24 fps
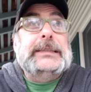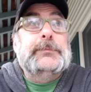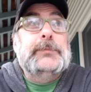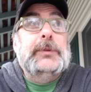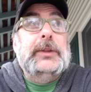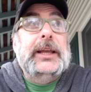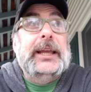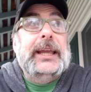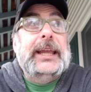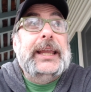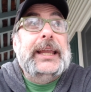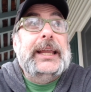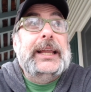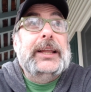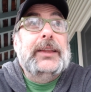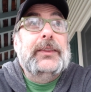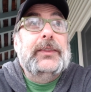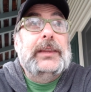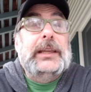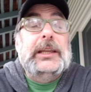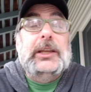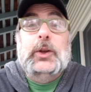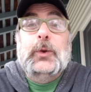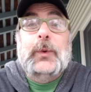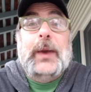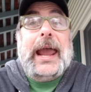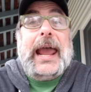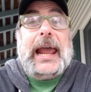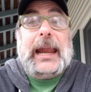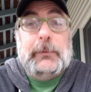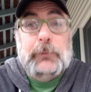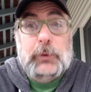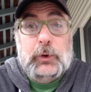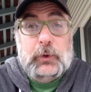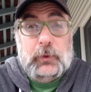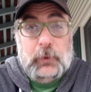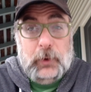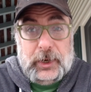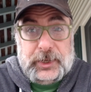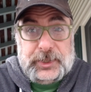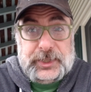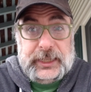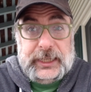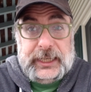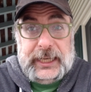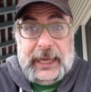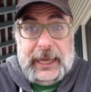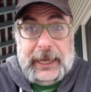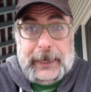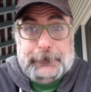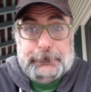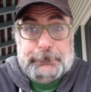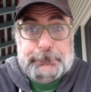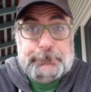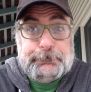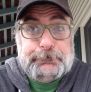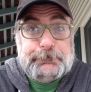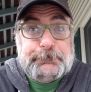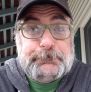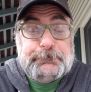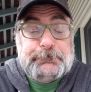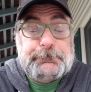playing the new Animal Crossing game,